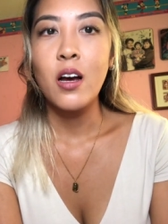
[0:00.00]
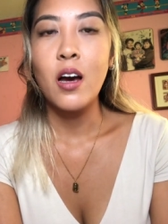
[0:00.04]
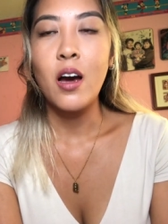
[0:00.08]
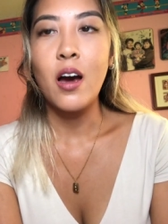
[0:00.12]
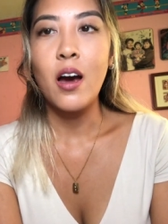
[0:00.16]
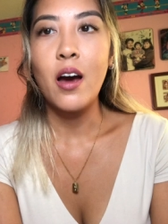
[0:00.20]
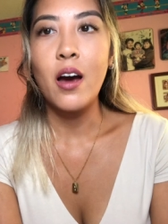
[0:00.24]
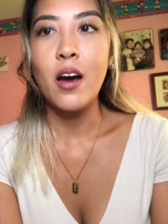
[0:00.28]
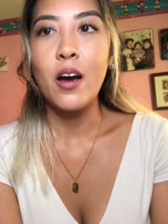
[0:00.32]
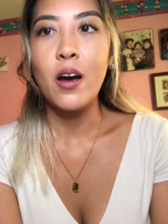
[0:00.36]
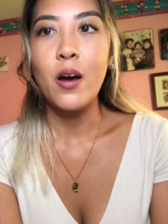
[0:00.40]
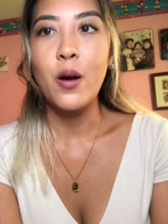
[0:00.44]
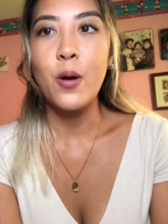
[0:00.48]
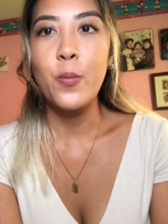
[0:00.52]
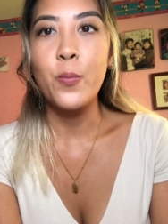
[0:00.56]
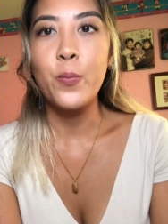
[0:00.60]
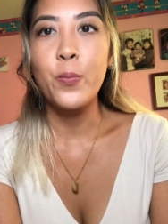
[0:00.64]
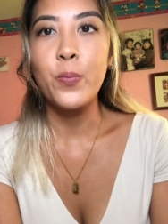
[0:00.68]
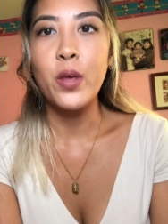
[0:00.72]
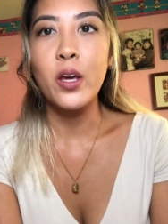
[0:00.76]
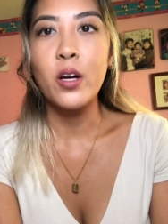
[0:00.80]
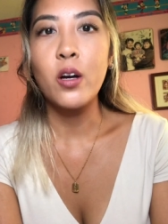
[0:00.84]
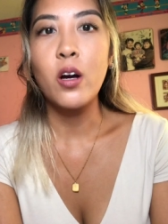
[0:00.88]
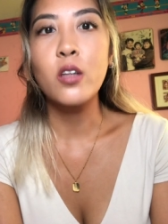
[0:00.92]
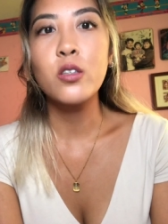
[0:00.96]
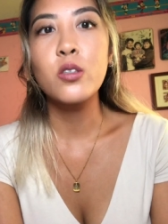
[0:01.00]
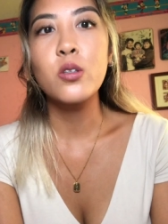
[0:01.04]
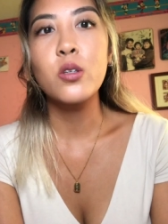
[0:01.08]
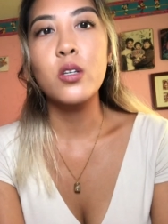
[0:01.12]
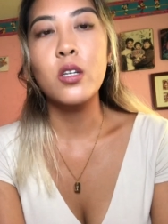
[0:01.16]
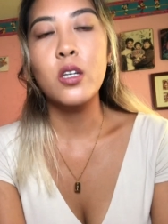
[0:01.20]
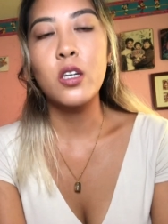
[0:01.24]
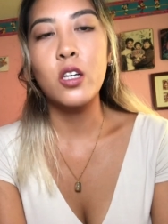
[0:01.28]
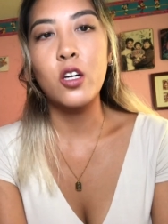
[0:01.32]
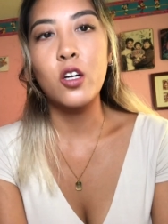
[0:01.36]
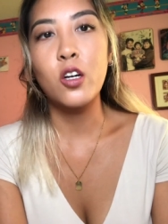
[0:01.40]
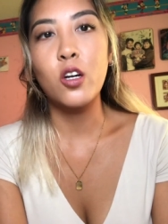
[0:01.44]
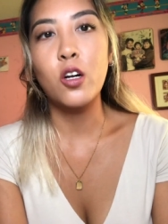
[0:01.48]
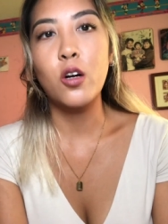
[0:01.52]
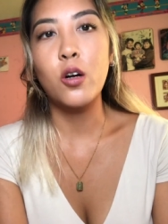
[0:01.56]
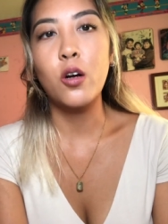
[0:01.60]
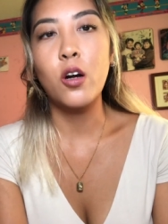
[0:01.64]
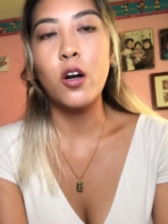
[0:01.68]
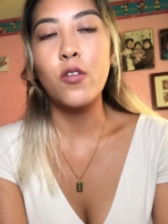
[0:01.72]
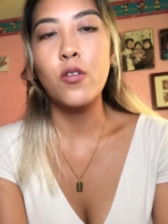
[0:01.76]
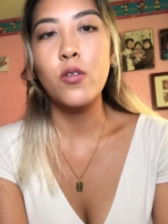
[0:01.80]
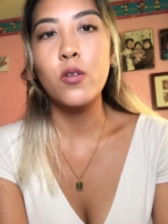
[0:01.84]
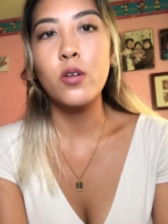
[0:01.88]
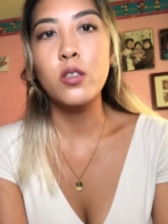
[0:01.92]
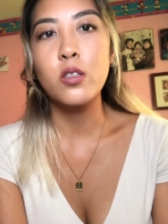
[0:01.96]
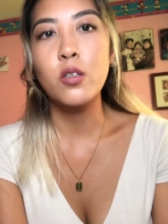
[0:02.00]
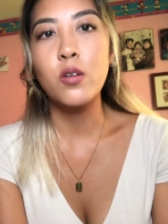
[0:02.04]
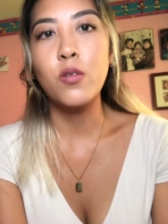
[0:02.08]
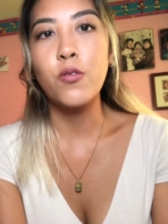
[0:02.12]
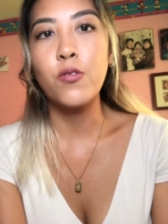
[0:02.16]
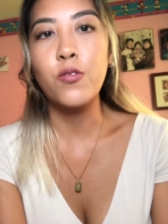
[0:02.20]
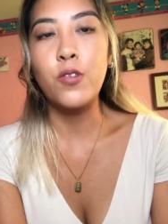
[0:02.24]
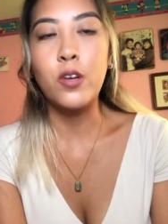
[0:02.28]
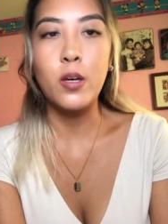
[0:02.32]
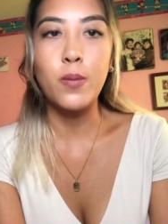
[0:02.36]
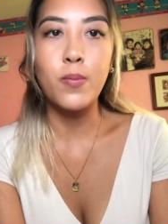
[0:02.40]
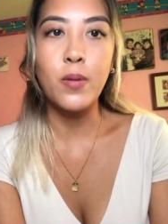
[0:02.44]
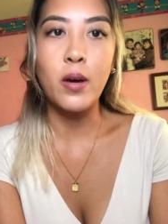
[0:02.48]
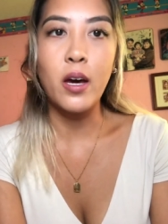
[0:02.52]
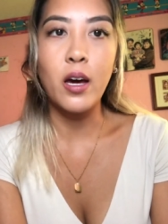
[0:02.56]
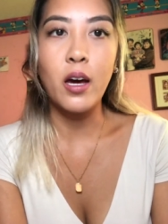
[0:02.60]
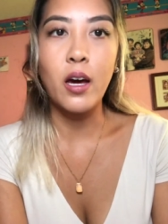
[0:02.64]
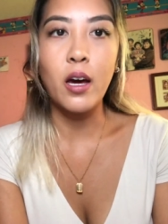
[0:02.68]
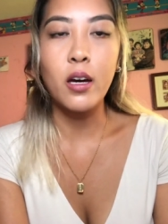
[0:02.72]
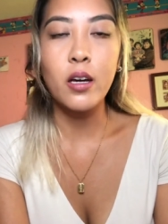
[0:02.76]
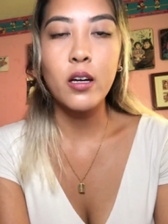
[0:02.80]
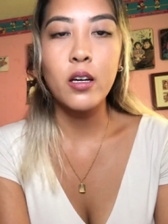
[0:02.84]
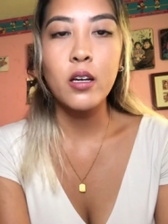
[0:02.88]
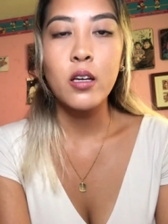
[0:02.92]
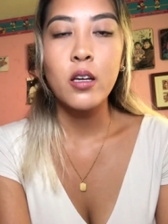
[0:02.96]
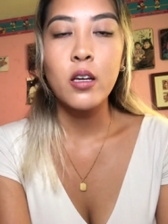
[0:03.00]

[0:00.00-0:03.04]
I got to hear everyone's feedback